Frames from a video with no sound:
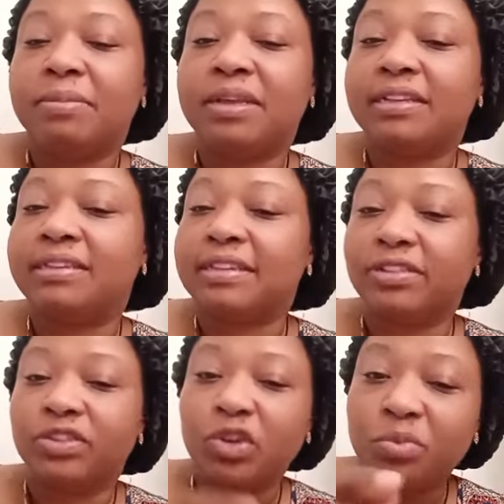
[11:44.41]
because
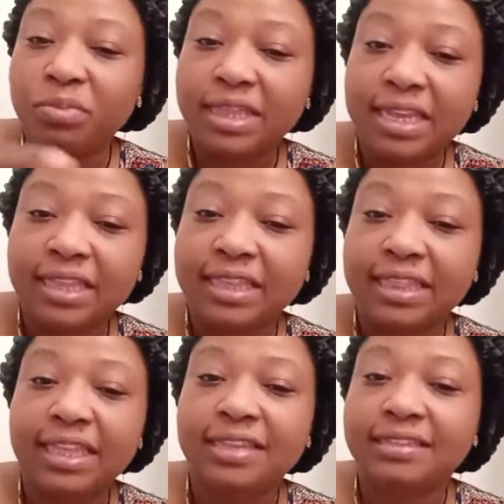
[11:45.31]
there's so many other
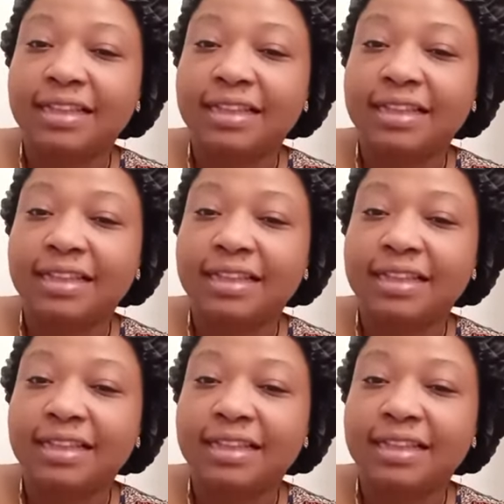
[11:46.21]
things